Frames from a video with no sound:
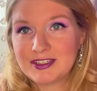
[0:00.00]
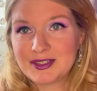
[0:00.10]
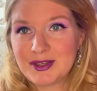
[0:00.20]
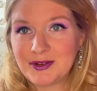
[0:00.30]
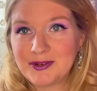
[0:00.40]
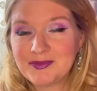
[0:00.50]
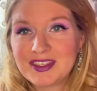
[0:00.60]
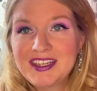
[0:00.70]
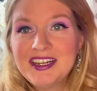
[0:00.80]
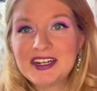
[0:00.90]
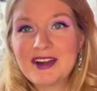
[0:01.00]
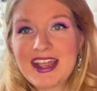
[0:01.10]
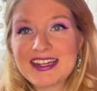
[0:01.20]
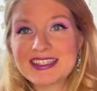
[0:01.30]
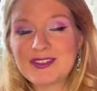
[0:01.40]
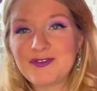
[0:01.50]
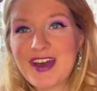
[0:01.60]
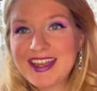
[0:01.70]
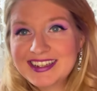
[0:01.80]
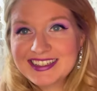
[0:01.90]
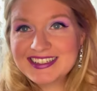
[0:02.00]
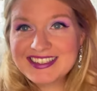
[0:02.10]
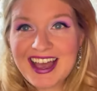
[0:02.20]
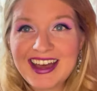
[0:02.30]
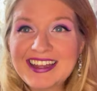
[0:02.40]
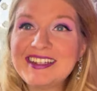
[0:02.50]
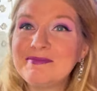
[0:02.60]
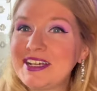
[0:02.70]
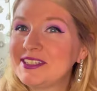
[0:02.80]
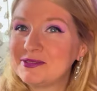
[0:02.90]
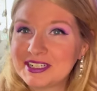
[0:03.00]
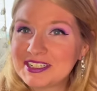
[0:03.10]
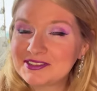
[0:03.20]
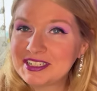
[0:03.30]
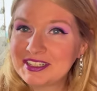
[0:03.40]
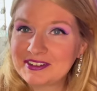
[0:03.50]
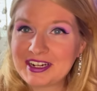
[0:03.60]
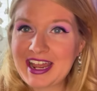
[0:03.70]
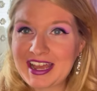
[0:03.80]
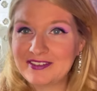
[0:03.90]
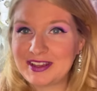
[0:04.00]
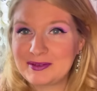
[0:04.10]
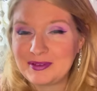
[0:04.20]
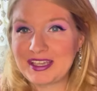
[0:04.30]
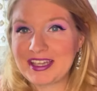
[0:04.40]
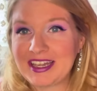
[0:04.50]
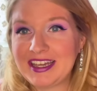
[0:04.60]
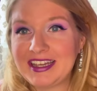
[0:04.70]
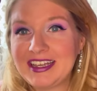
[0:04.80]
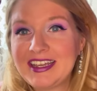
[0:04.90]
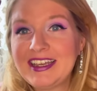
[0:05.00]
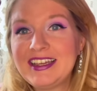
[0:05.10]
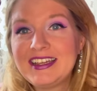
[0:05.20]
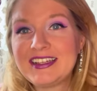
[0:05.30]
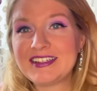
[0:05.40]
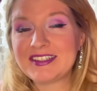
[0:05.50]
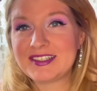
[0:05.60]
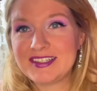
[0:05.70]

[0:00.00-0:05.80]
So hooray, it's finally done. My 2023 Advent blanket is